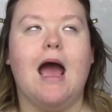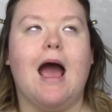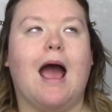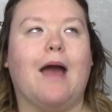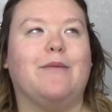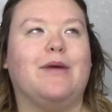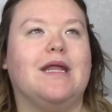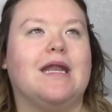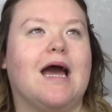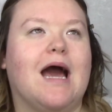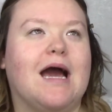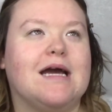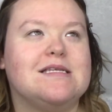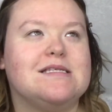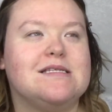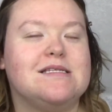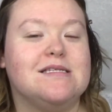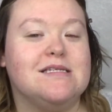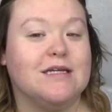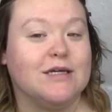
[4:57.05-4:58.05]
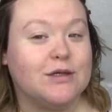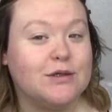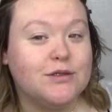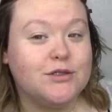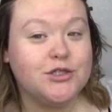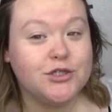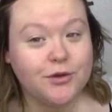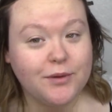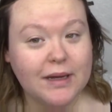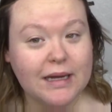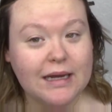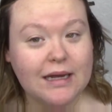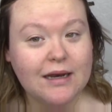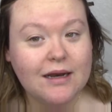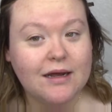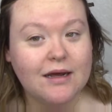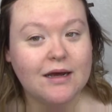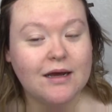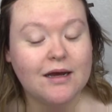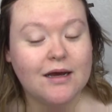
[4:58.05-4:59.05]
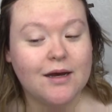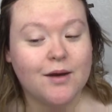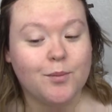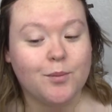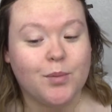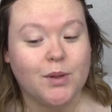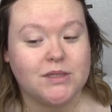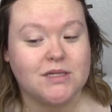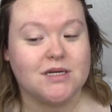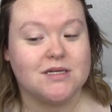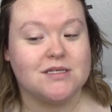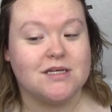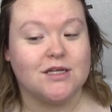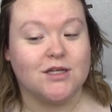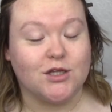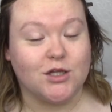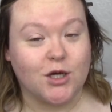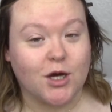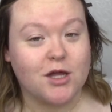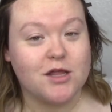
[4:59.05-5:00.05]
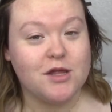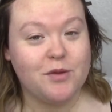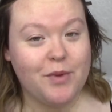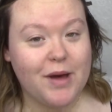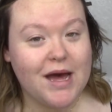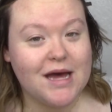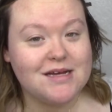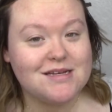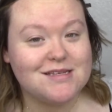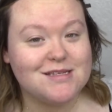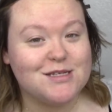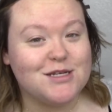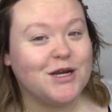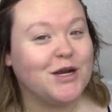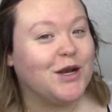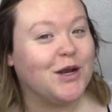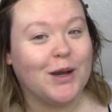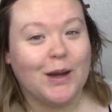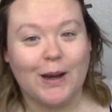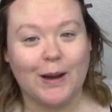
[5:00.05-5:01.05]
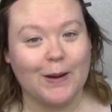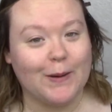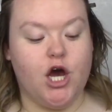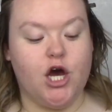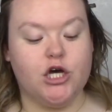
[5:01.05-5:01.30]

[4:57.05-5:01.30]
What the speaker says: I mean, I still do it, but does it look the best? No.